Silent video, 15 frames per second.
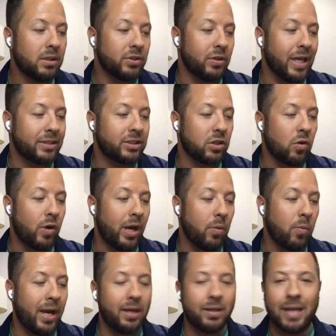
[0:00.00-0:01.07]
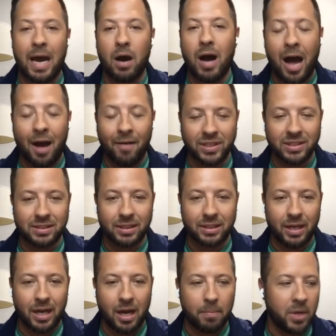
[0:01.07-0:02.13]
So that's a great way. Now,
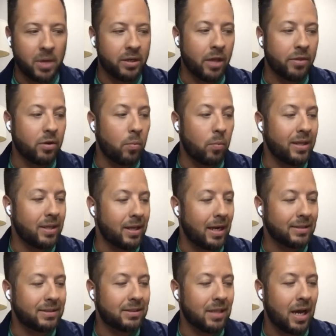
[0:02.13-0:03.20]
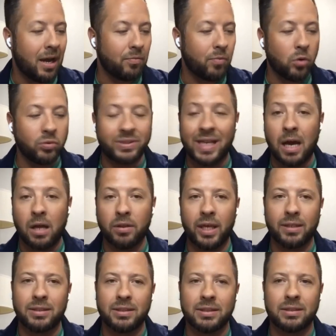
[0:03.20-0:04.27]
obviously, um, another way that I, I, wrote down that